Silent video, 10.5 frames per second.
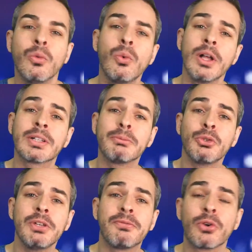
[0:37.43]
Welcome to
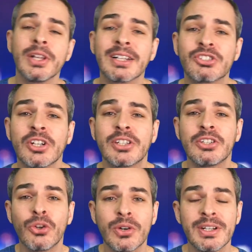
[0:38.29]
E4 Electric,
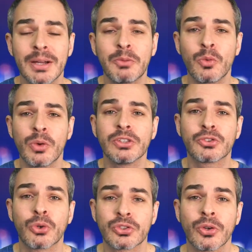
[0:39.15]
your number one
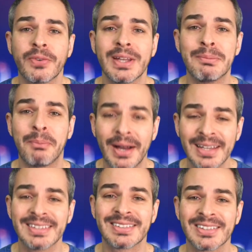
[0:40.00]
source of
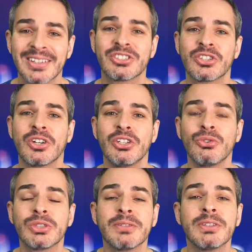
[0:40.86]
unbiased electric car
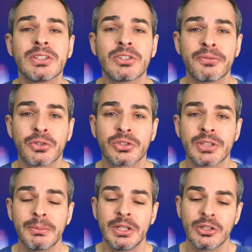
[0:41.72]
news. If this is your first
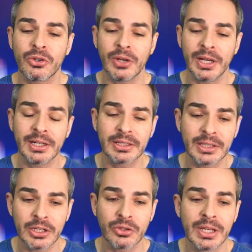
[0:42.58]
time here, go ahead and
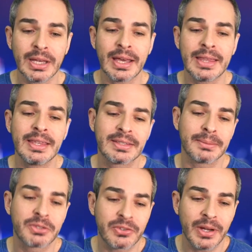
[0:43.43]
click on the
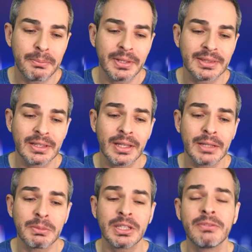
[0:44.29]
subscribe button and
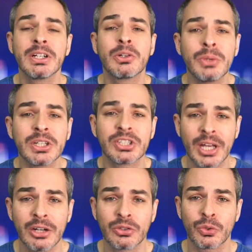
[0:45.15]
let me give a quick
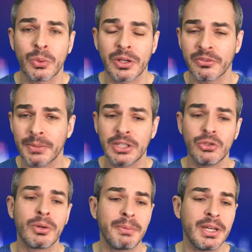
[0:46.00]
shout out to one of my
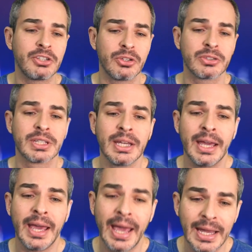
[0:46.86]
newer Patreons,
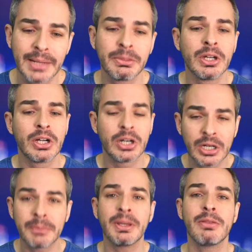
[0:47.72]
Adam
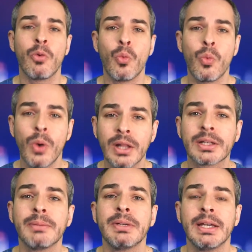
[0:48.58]
Herman.
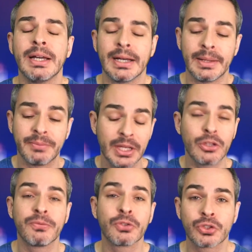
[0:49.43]
Welcome. Thank
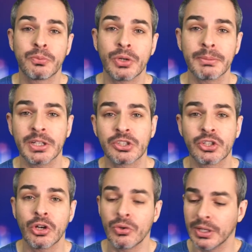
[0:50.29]
you for supporting my
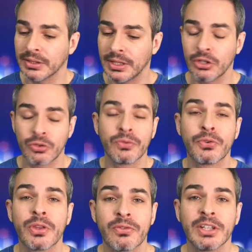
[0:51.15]
show, and thank you
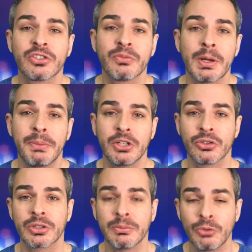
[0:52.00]
for the rest of my
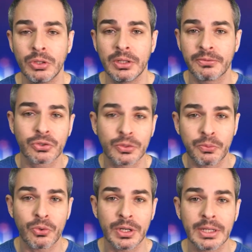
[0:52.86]
Patreon community for
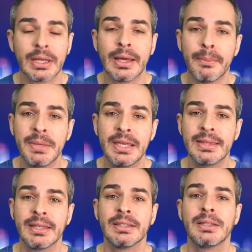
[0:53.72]
supporting me,
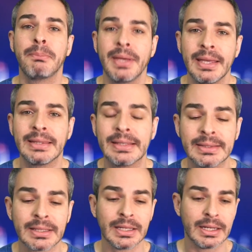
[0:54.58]
the
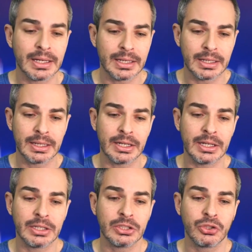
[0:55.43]
independent
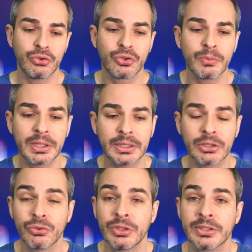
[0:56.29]
YouTuber
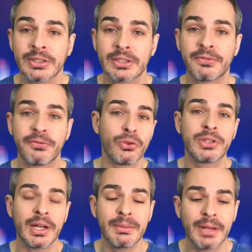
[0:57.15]
who does this full
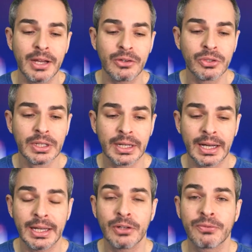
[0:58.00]
time now.
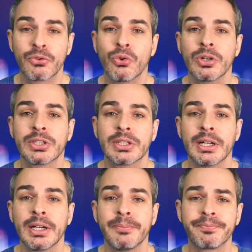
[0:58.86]
And of course,
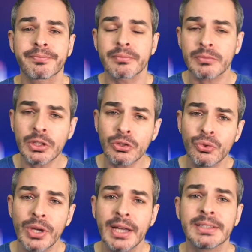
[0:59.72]

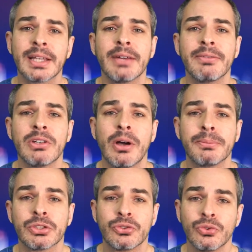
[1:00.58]
you guys have an
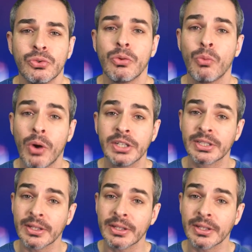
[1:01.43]
option to watch